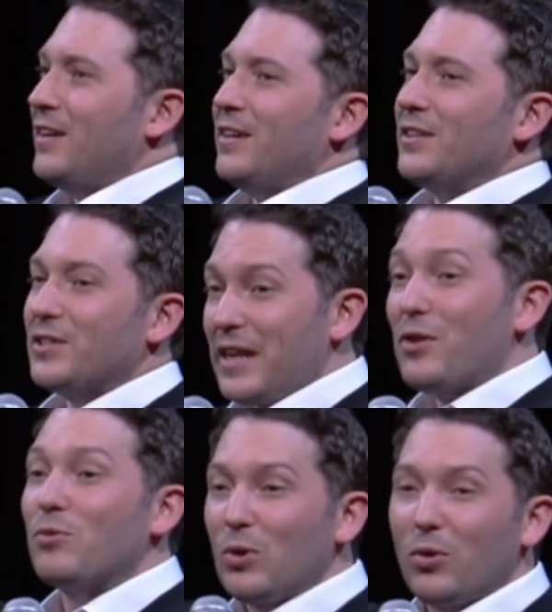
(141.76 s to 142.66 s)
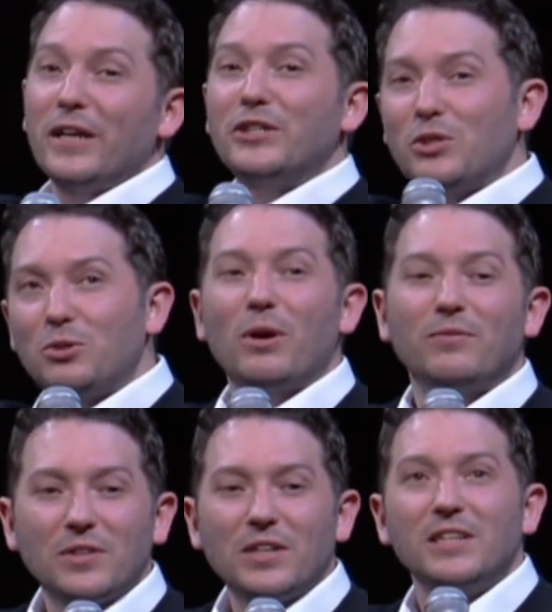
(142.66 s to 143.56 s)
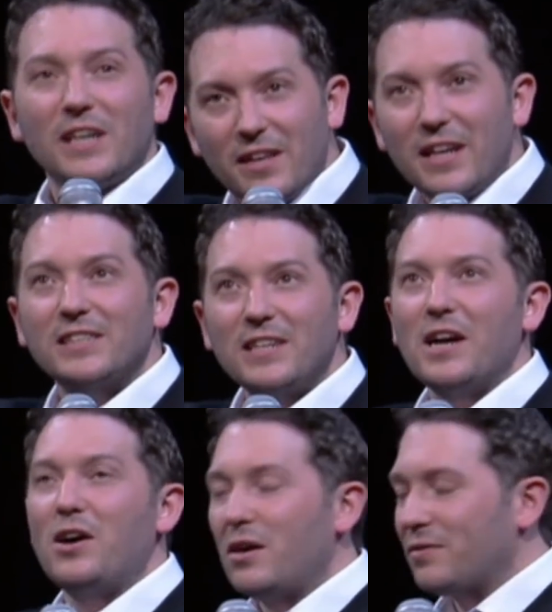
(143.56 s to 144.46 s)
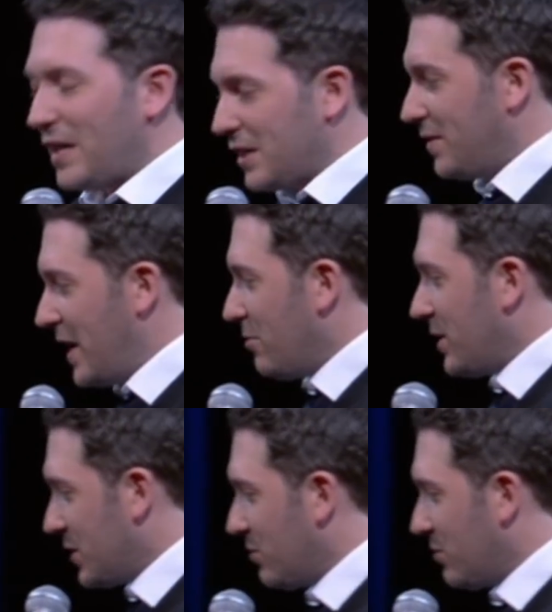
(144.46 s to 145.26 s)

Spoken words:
So now the rule is you do everything, you get the next night off. That's fairest,